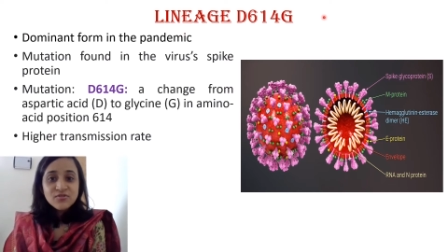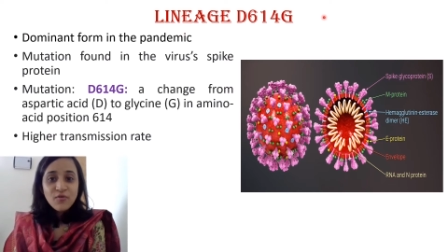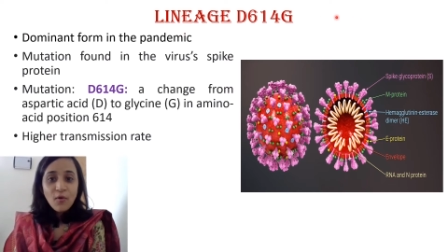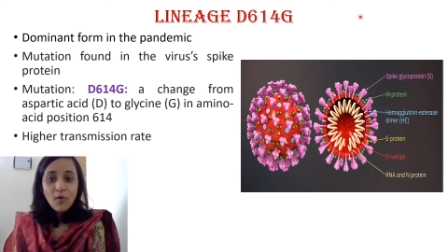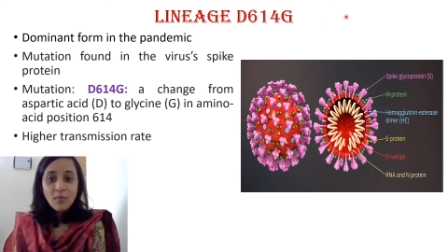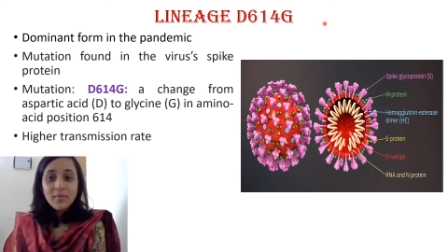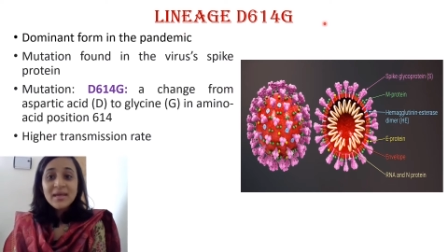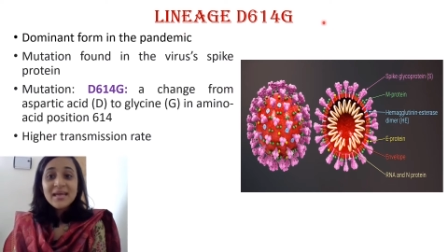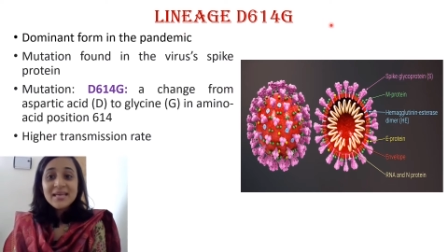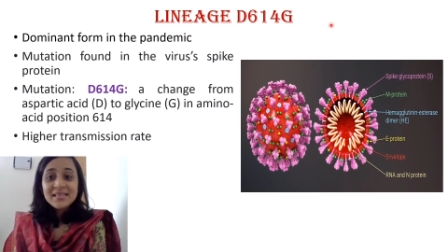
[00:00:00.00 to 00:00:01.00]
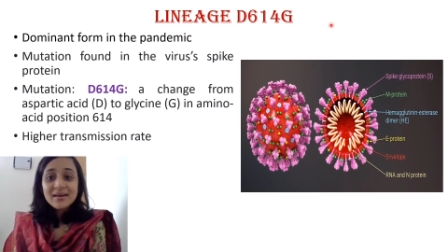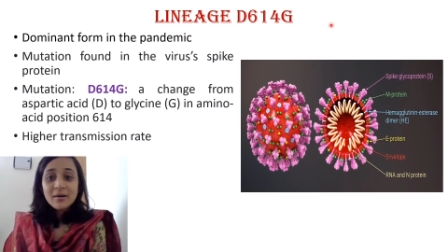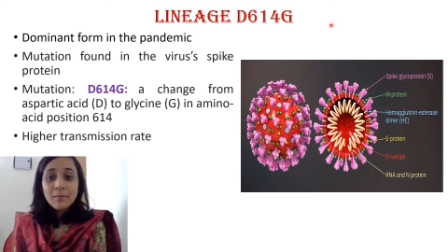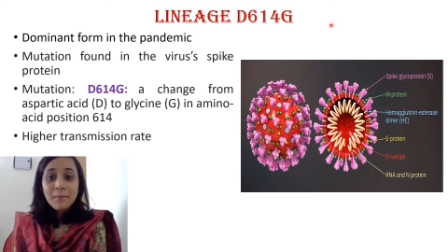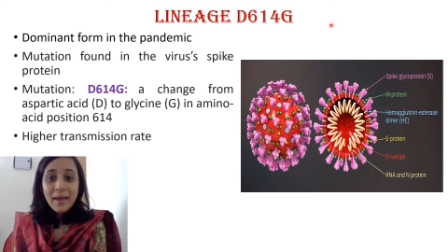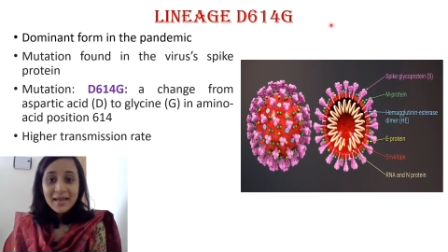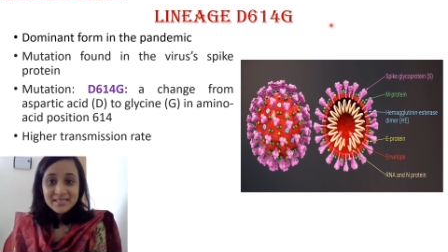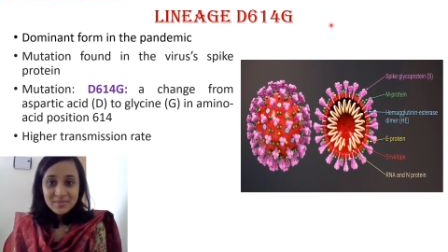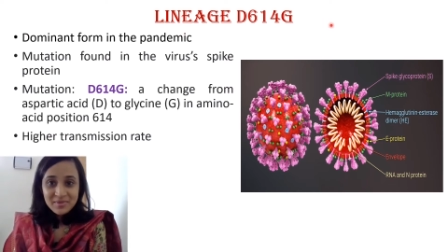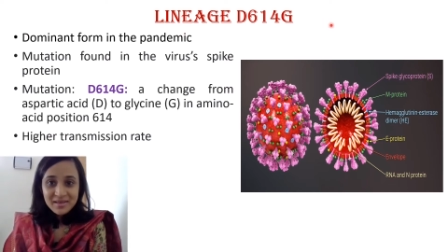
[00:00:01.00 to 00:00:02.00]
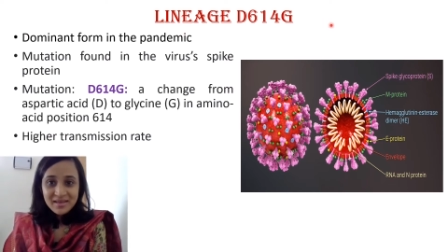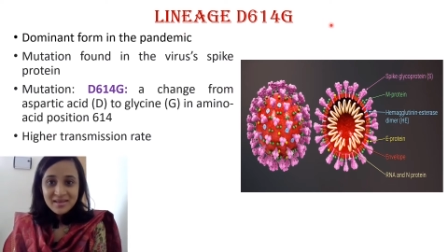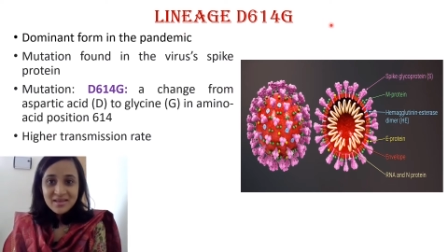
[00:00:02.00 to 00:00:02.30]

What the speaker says: form in the pandemic.